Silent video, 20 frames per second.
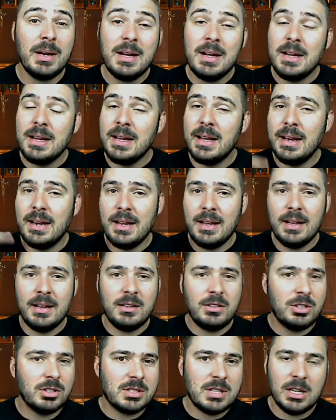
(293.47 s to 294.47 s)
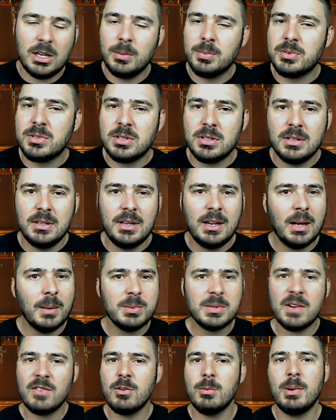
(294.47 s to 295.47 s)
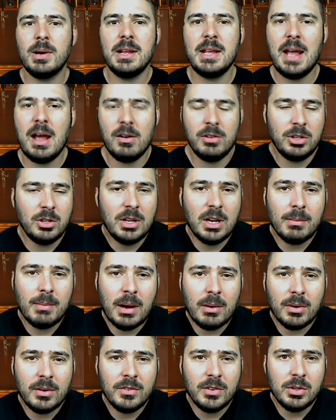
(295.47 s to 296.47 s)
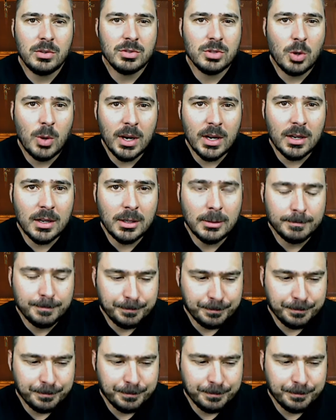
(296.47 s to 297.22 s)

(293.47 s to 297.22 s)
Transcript: And it just helps. It helps everybody out. You get my reviews quicker.